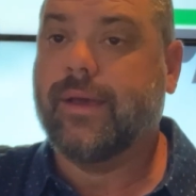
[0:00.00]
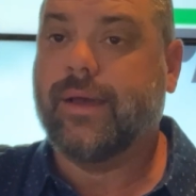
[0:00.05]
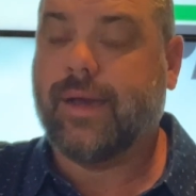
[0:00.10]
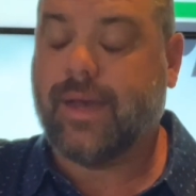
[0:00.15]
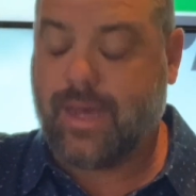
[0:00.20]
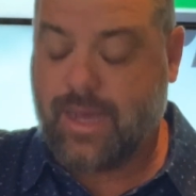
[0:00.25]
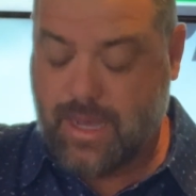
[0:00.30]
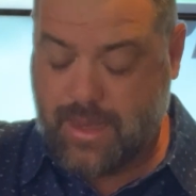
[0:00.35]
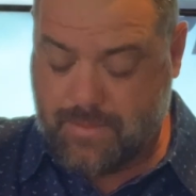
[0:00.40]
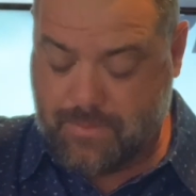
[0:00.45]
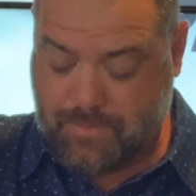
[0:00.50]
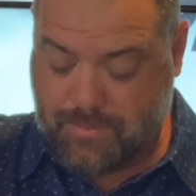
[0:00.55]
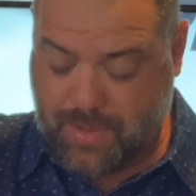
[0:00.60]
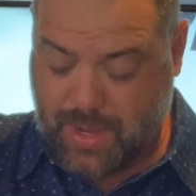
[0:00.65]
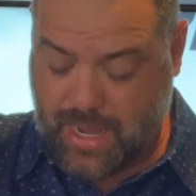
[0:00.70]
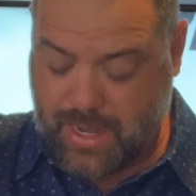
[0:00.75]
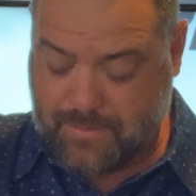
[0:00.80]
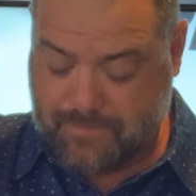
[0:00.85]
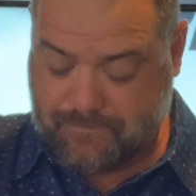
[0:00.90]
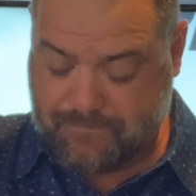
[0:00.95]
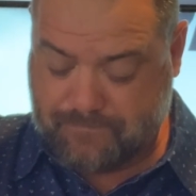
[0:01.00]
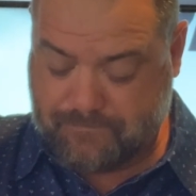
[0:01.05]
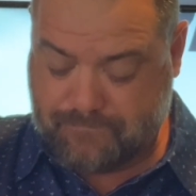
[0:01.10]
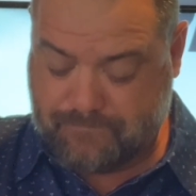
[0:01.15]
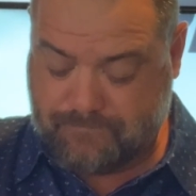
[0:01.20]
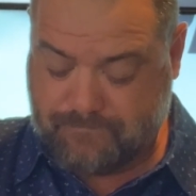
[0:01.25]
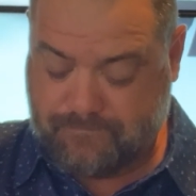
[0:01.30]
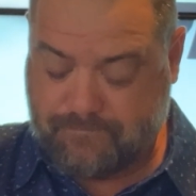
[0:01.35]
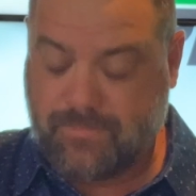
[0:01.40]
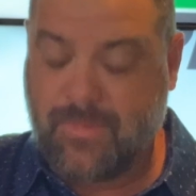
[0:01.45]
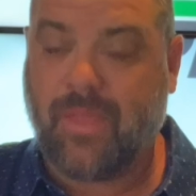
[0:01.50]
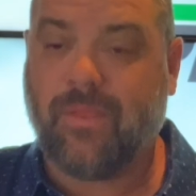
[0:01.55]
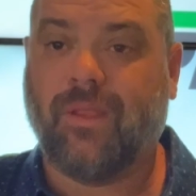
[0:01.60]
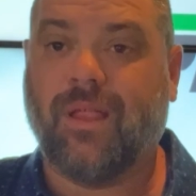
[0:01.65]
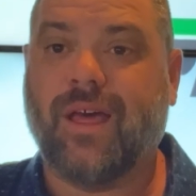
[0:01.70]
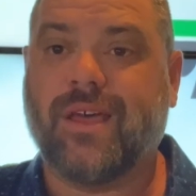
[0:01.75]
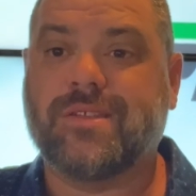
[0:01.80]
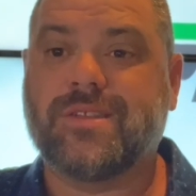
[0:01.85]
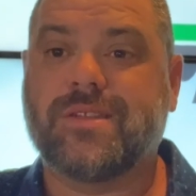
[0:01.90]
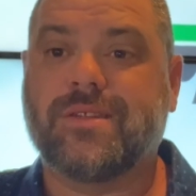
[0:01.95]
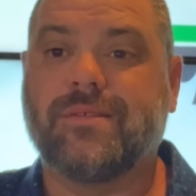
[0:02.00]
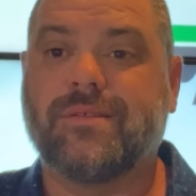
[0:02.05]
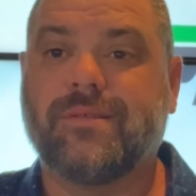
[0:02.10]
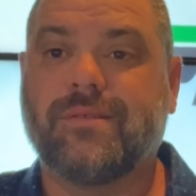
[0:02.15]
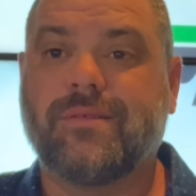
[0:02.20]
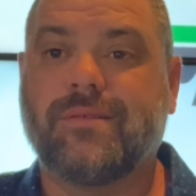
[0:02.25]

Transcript: But nonetheless,